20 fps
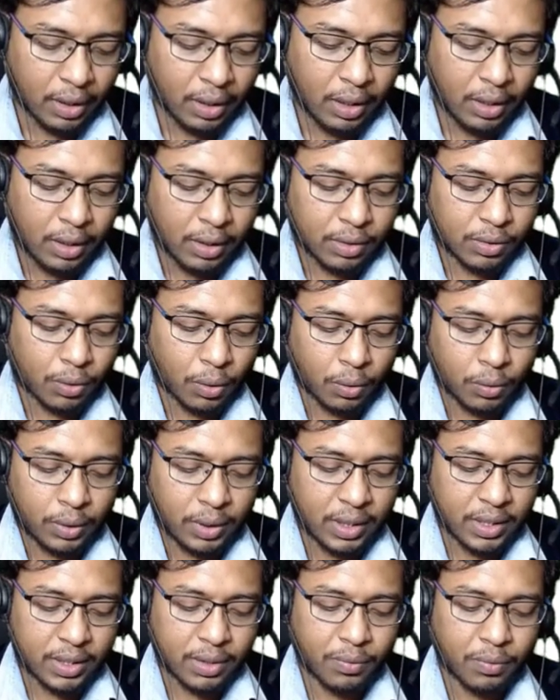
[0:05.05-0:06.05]
So
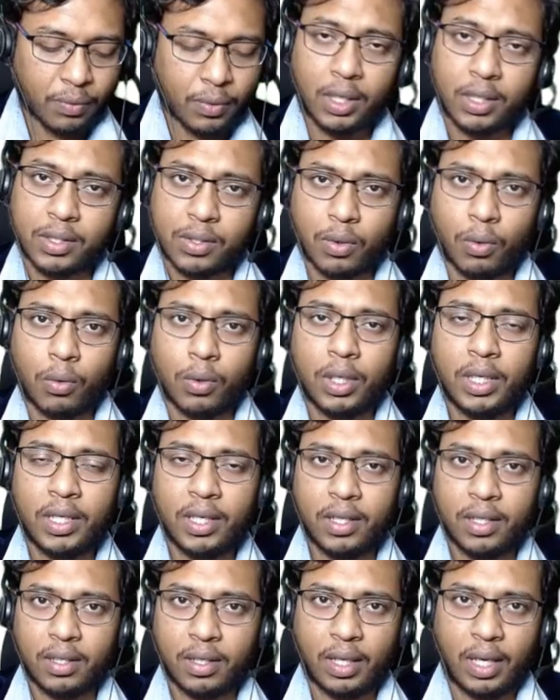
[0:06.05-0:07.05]
this works only
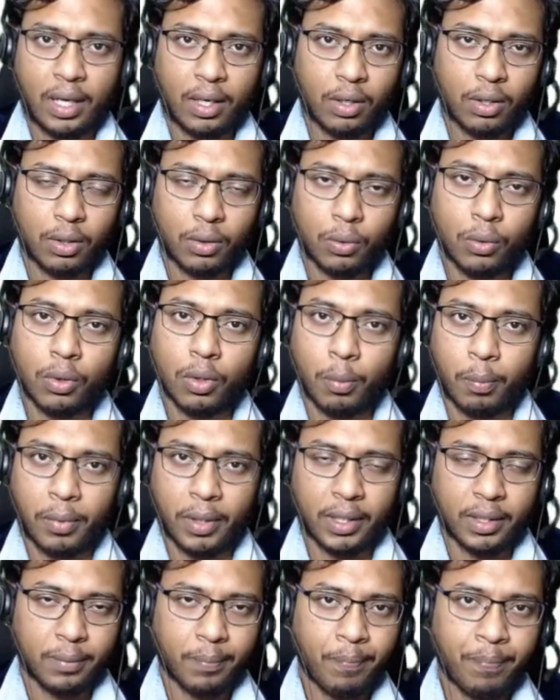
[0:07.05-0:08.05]
in Google
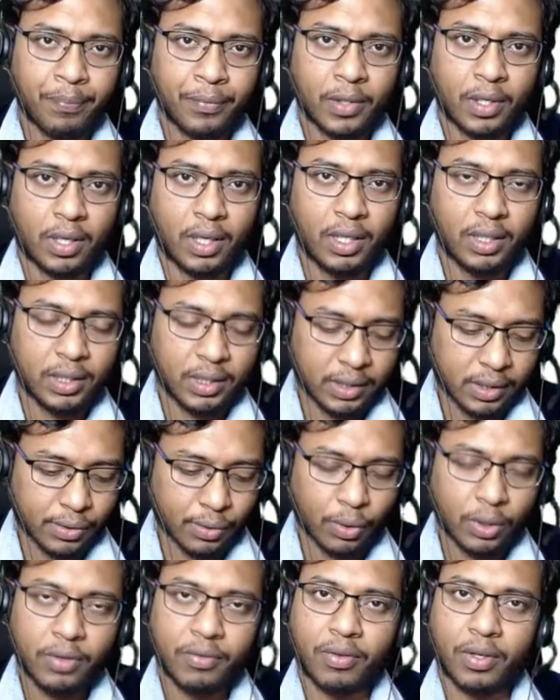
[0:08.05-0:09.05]
Play, right? This is
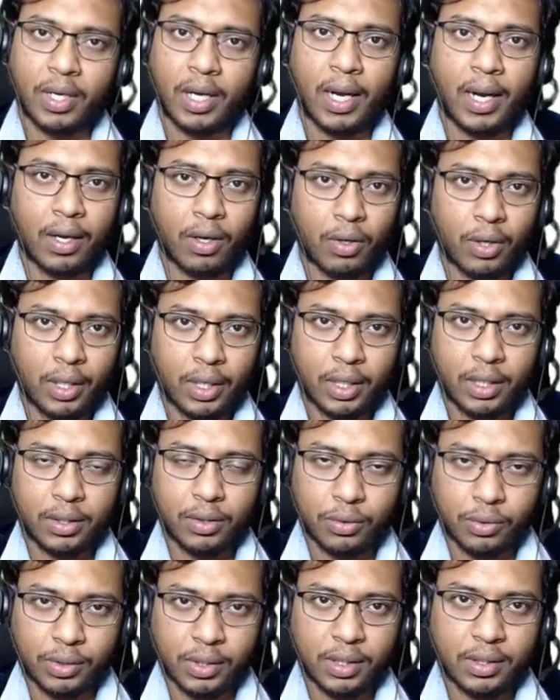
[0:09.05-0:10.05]
only for Android
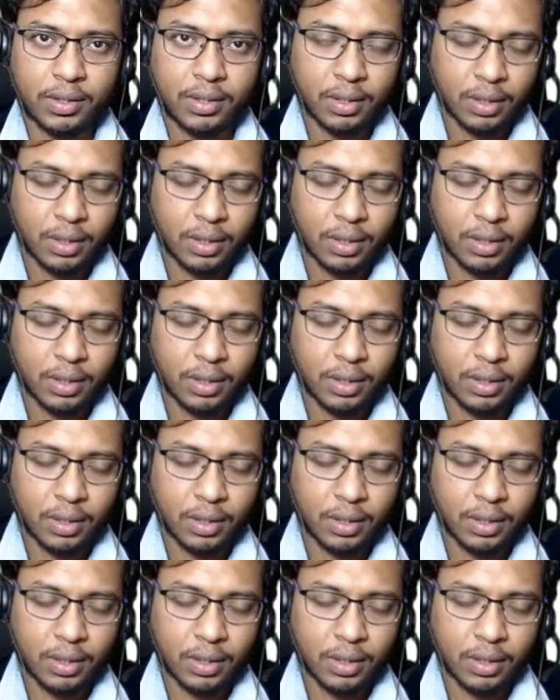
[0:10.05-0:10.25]
users.